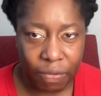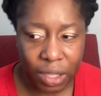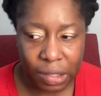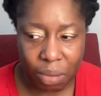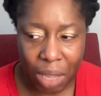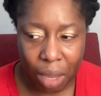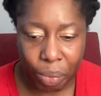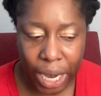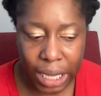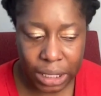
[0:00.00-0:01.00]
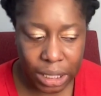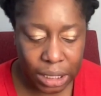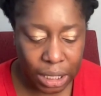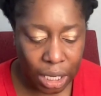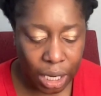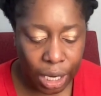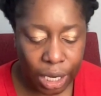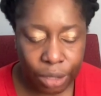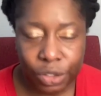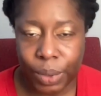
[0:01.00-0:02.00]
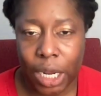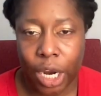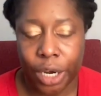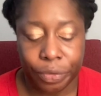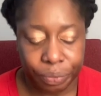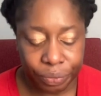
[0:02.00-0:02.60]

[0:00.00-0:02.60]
is it malpractice? No, sweetheart.